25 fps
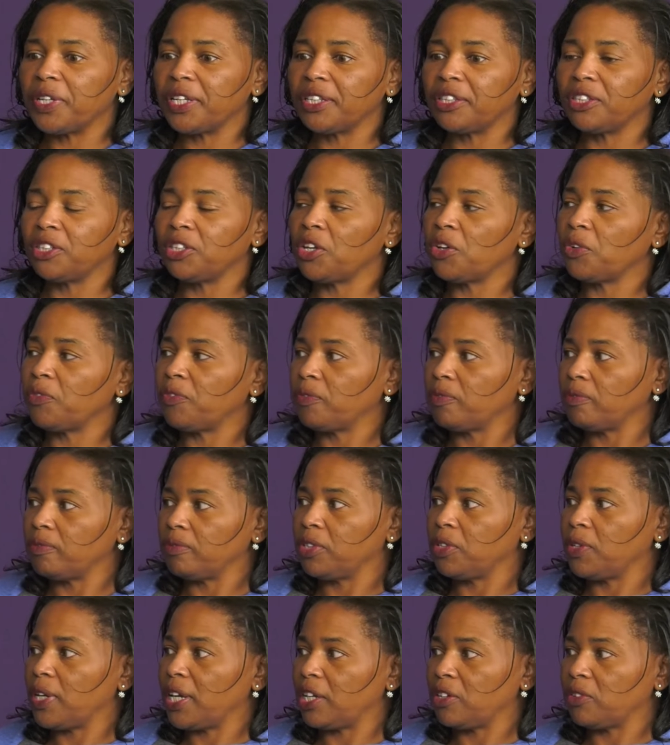New
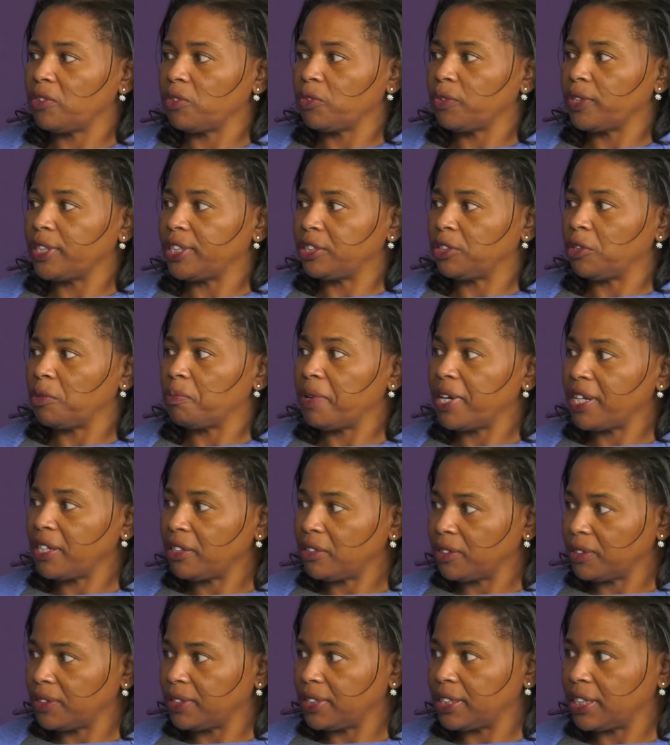Hanover Regional
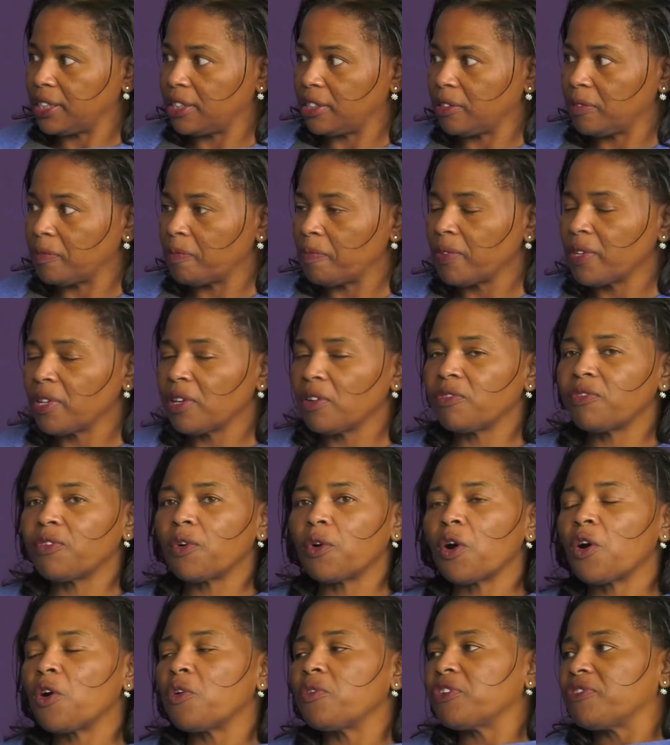Medical Center
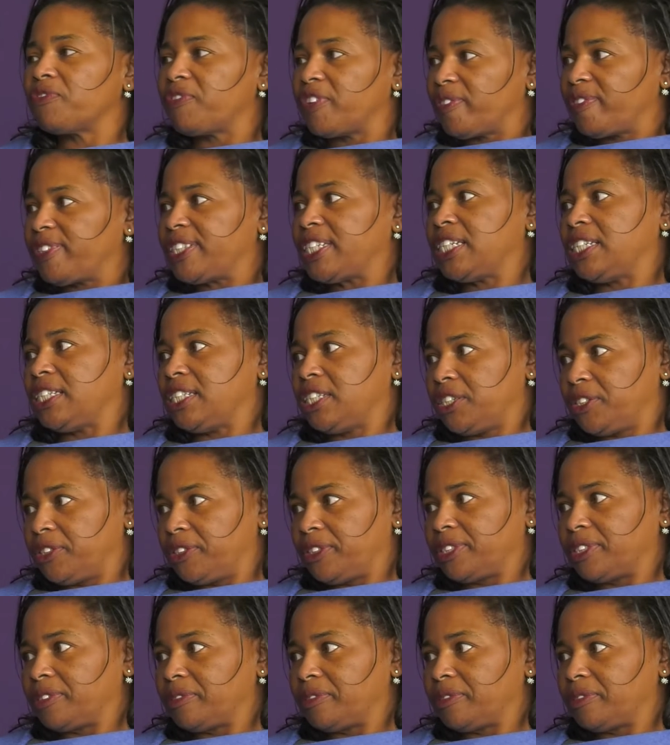for over 15 years.